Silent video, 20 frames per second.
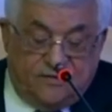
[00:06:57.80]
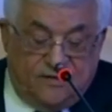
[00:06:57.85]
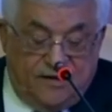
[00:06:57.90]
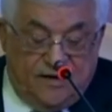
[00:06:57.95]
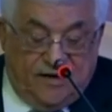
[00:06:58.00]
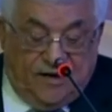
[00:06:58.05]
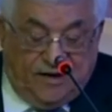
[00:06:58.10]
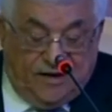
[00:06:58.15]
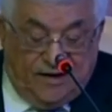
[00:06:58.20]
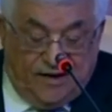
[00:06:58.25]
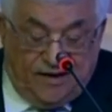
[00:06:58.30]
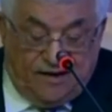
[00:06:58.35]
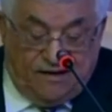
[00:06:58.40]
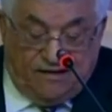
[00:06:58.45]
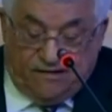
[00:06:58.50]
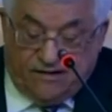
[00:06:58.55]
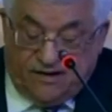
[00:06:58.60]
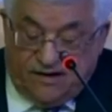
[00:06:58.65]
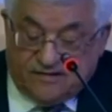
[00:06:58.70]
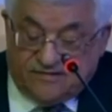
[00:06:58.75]
and build
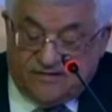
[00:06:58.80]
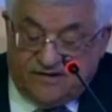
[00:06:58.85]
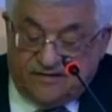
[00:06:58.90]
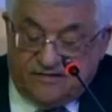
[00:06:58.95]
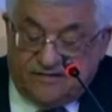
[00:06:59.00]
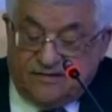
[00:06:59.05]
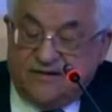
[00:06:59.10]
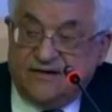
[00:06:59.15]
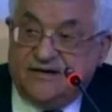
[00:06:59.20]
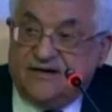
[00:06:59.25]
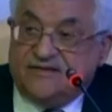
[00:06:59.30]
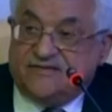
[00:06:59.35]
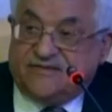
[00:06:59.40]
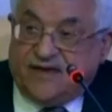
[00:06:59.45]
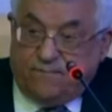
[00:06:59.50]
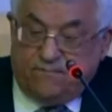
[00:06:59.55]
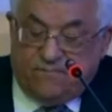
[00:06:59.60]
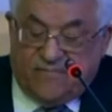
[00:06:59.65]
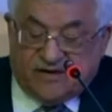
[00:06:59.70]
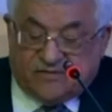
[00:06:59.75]
settlements in
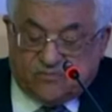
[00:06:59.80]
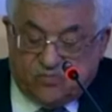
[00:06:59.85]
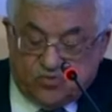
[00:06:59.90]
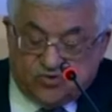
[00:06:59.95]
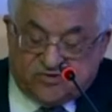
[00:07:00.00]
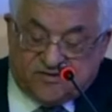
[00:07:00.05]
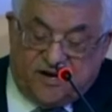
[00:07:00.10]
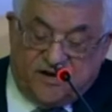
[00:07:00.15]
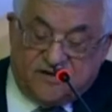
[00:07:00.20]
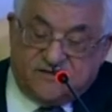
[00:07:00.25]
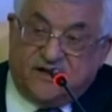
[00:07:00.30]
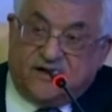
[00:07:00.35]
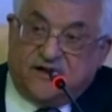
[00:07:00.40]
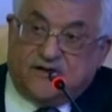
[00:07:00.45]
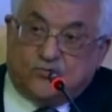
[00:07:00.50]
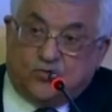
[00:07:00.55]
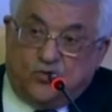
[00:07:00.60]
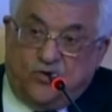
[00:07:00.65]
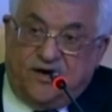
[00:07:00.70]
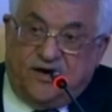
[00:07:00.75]
several
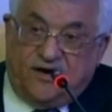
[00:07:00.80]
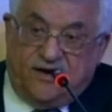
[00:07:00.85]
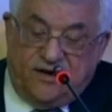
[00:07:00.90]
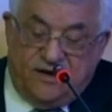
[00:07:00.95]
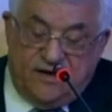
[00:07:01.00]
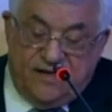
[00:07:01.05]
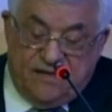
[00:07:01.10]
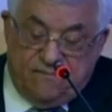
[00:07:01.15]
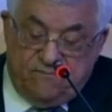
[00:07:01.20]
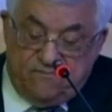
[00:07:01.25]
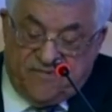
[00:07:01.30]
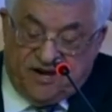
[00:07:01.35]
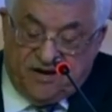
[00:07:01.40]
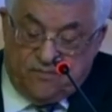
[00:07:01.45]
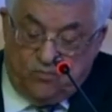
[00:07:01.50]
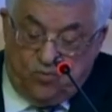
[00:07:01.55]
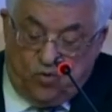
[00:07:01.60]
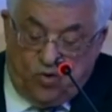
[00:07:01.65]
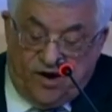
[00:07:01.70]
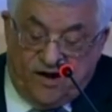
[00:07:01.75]
locations on lands
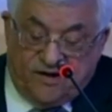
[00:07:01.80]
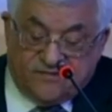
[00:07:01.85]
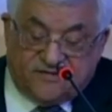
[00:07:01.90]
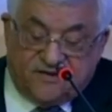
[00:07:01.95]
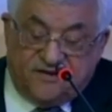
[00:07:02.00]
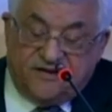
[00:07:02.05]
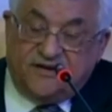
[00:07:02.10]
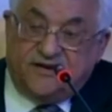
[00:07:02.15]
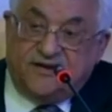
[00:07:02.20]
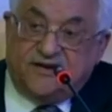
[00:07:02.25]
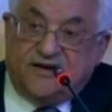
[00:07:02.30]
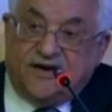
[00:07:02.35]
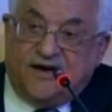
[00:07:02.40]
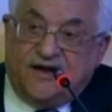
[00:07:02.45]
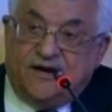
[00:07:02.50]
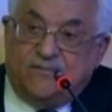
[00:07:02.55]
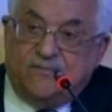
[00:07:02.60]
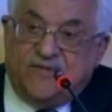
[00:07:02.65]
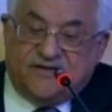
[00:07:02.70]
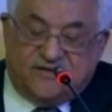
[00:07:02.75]
expropriated
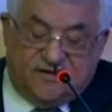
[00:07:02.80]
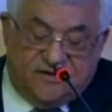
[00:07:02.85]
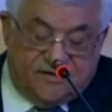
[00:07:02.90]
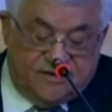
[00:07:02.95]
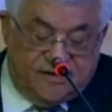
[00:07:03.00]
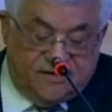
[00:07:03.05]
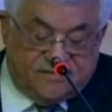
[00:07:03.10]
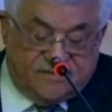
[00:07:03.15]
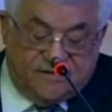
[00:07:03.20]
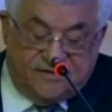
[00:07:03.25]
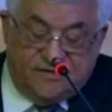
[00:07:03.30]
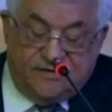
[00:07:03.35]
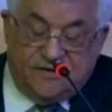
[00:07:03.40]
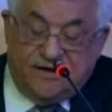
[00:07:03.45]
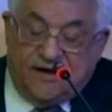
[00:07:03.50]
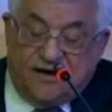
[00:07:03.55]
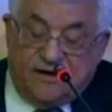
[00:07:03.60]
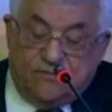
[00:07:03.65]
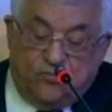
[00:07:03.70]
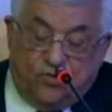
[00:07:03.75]
from residents of
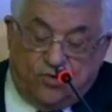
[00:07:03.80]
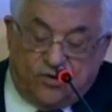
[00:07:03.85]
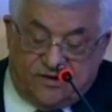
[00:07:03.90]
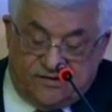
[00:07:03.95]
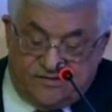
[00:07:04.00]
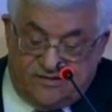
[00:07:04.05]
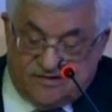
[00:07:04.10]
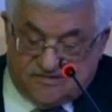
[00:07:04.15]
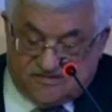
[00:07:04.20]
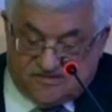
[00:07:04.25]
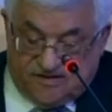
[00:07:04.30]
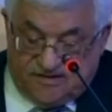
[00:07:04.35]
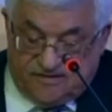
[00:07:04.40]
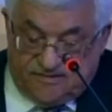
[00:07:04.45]
the Holy City.